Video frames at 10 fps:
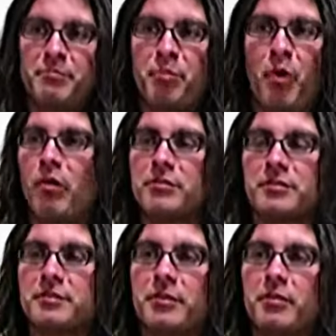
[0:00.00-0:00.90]
balls
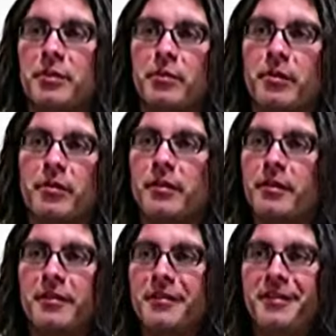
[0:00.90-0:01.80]
is the only word.
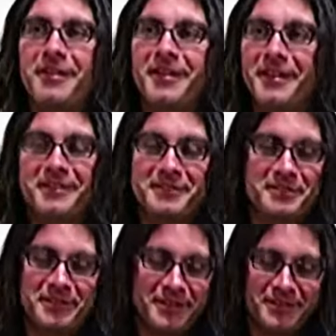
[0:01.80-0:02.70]

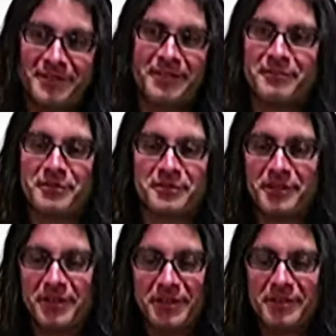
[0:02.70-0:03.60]
It's just,
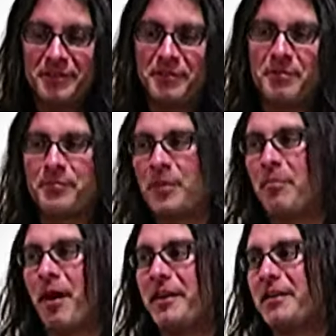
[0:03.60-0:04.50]
they're the
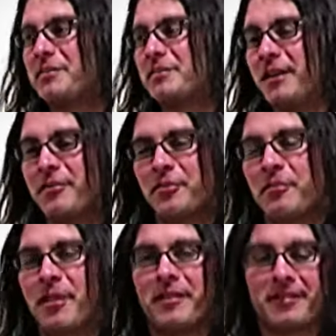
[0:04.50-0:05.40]
mightiest snare
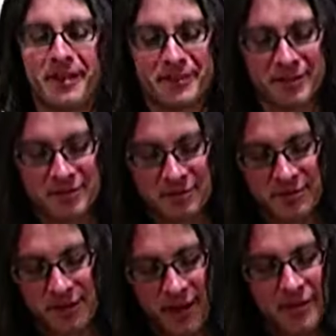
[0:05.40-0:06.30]
drum that you
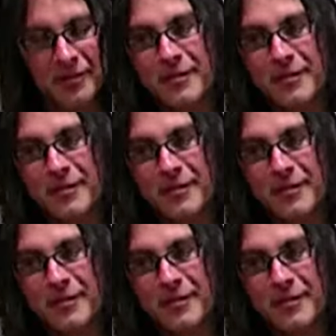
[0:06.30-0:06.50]
can get.